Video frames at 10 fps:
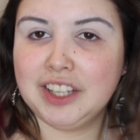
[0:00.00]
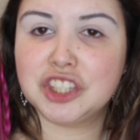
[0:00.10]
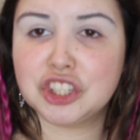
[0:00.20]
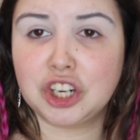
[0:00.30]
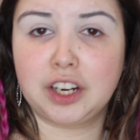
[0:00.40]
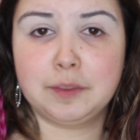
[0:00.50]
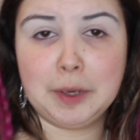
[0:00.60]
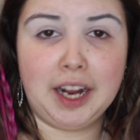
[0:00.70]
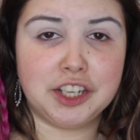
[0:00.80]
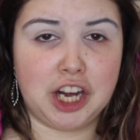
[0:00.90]
to start off
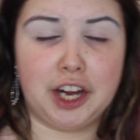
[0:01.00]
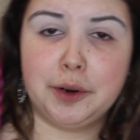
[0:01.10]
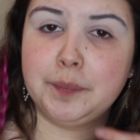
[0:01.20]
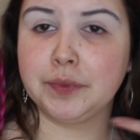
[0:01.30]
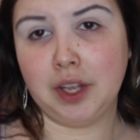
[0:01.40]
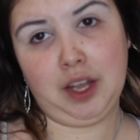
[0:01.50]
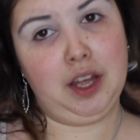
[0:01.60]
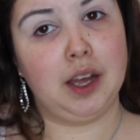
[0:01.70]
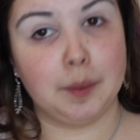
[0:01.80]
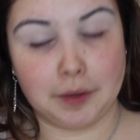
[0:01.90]
my eyeshadow,
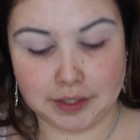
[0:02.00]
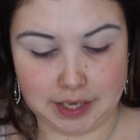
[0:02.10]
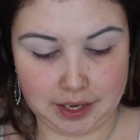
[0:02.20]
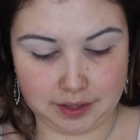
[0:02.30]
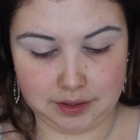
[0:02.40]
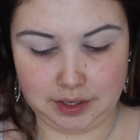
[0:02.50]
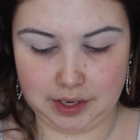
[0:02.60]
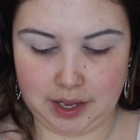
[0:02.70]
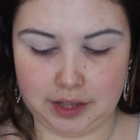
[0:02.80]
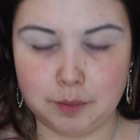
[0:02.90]
I'm gonna take
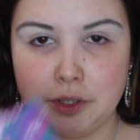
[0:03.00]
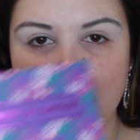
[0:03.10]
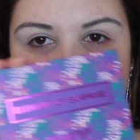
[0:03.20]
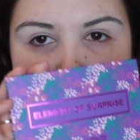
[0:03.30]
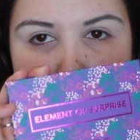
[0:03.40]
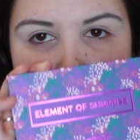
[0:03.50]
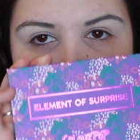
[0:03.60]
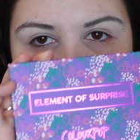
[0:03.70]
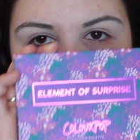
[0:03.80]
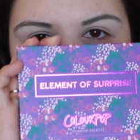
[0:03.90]
the Element of
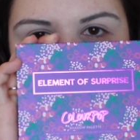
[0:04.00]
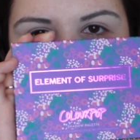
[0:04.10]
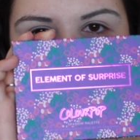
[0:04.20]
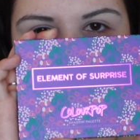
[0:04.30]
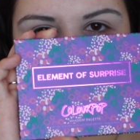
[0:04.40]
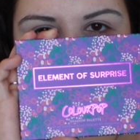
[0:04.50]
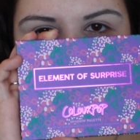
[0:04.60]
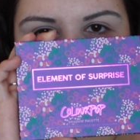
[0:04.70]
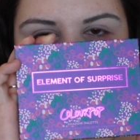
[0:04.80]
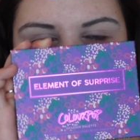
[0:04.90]
Surprise ColourPop
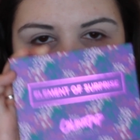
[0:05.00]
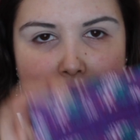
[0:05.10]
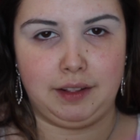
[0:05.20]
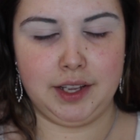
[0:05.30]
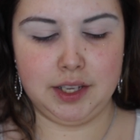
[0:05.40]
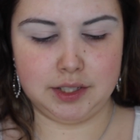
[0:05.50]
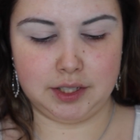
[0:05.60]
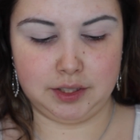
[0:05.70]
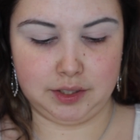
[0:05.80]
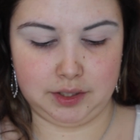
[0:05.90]

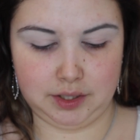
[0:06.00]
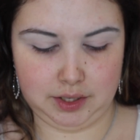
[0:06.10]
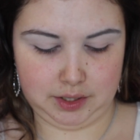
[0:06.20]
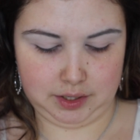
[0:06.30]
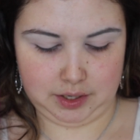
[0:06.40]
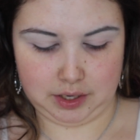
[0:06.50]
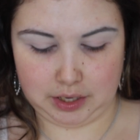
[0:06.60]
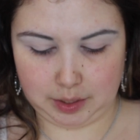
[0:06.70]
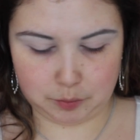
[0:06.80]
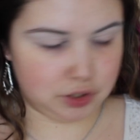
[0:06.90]
palette,
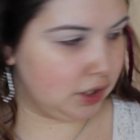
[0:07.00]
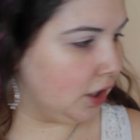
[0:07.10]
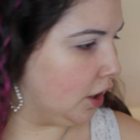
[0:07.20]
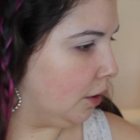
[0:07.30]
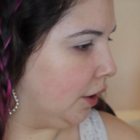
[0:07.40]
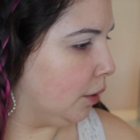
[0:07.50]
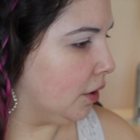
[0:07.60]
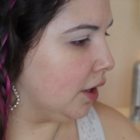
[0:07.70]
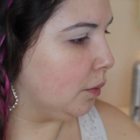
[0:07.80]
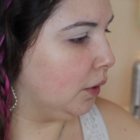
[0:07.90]
and I'm just gonna go in
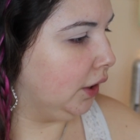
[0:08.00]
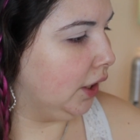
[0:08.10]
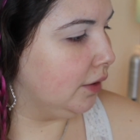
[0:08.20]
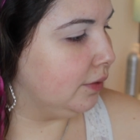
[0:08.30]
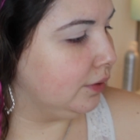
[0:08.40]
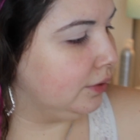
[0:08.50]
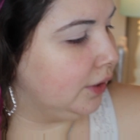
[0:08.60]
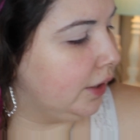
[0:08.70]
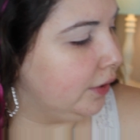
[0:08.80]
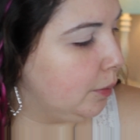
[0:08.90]
with a really
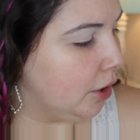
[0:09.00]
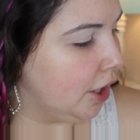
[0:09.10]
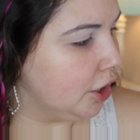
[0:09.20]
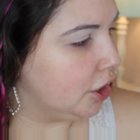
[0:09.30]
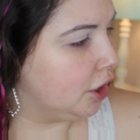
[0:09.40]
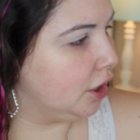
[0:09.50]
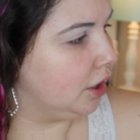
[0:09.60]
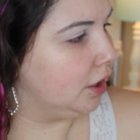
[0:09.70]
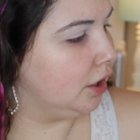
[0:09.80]
fluffy brush